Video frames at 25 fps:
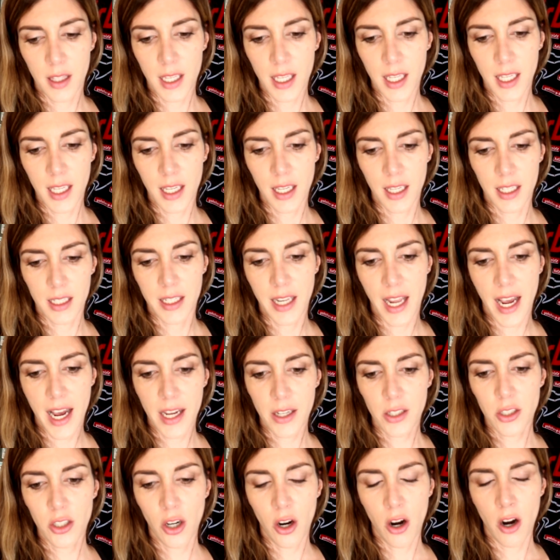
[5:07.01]
The
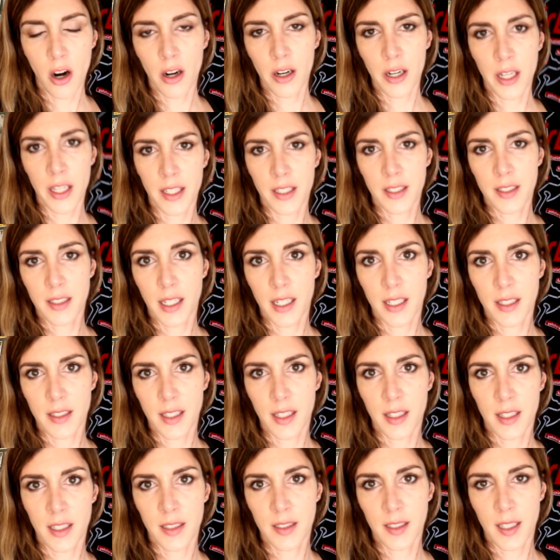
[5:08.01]
dash harness that is
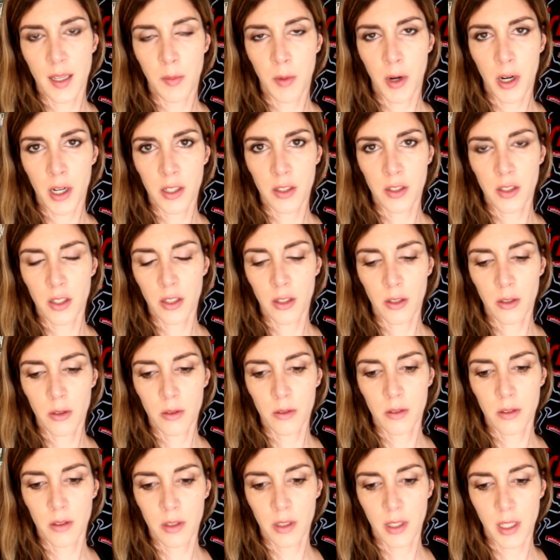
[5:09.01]
in this
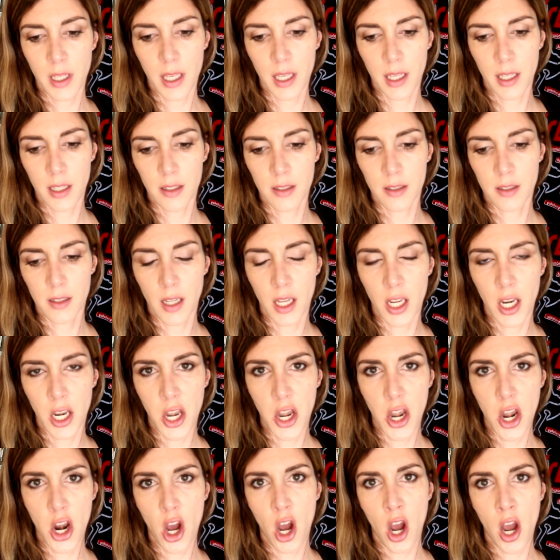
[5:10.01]
MR2 is a
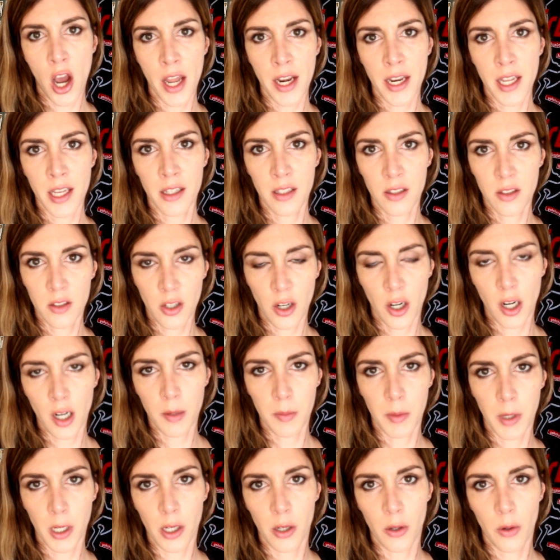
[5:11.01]

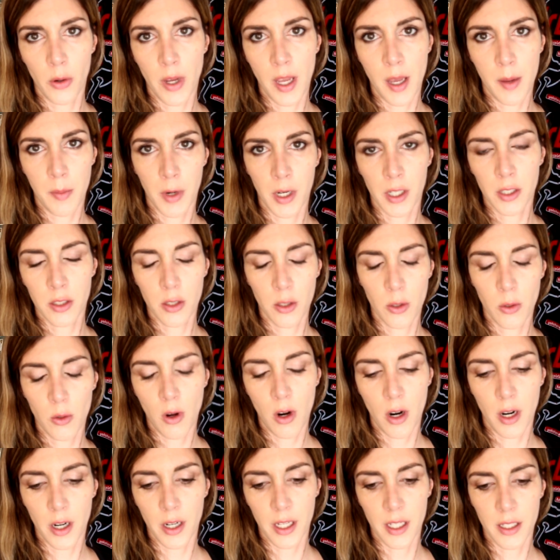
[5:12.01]
non-turbo
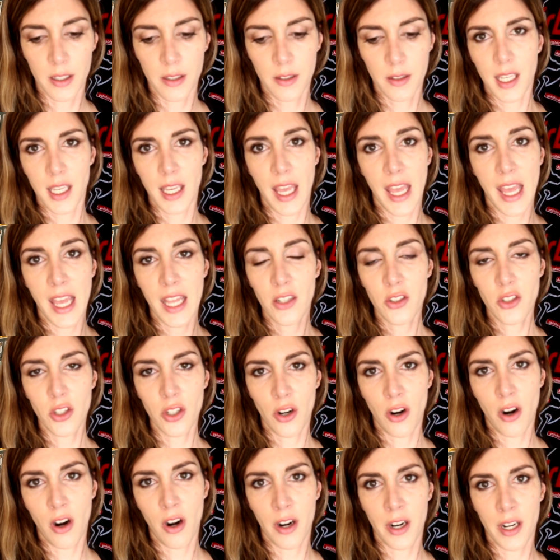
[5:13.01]
MR2 harness. The
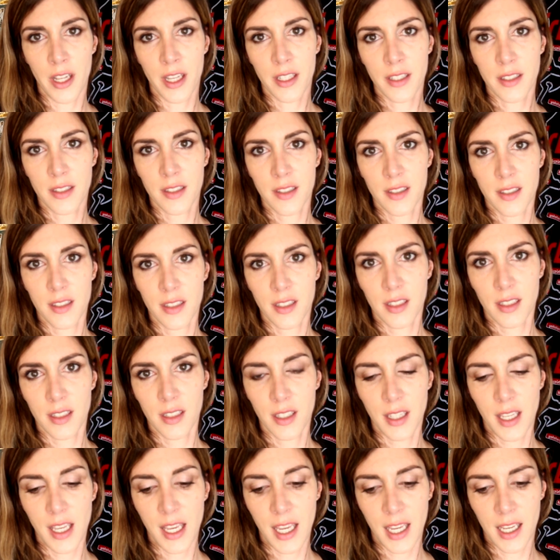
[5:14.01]
engine harness
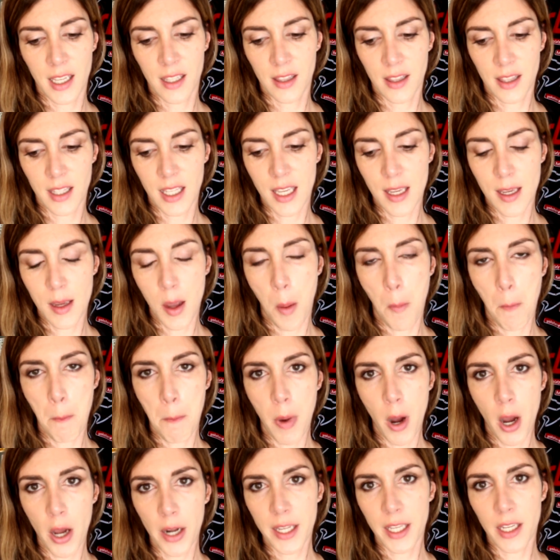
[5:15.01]
and the
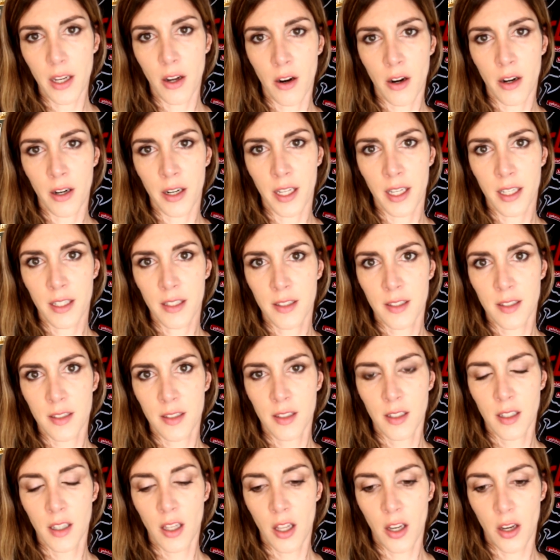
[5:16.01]
body
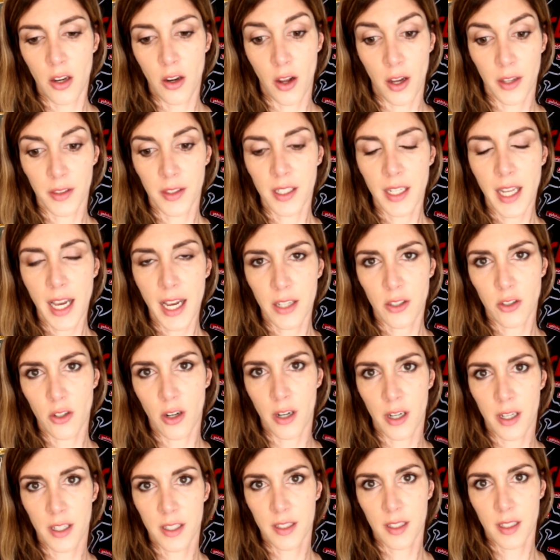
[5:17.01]
harness, not the dash
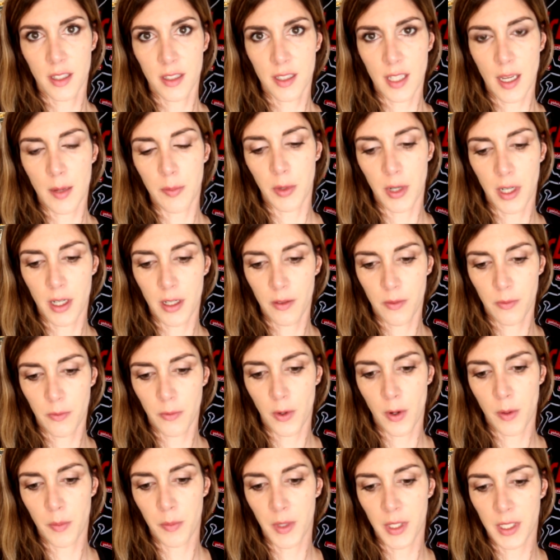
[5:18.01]
harness, separate
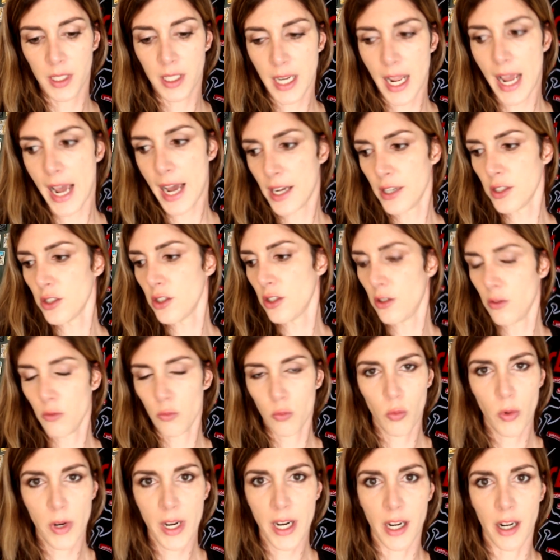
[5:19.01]
from the dash
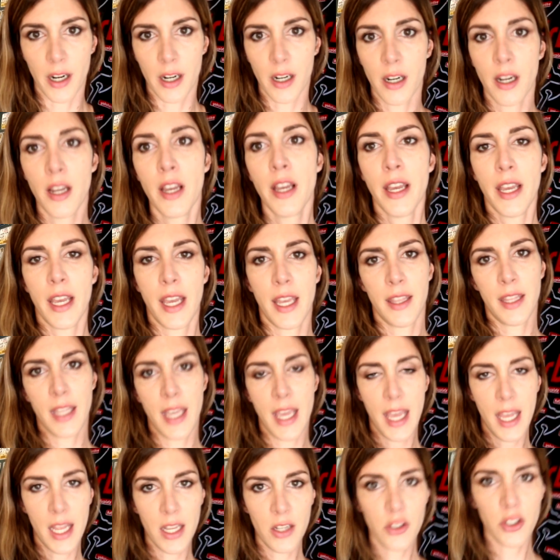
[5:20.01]
rear and
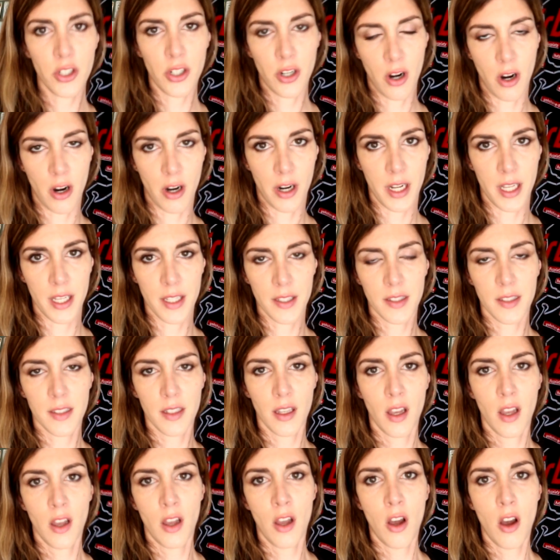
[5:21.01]
the engine harness,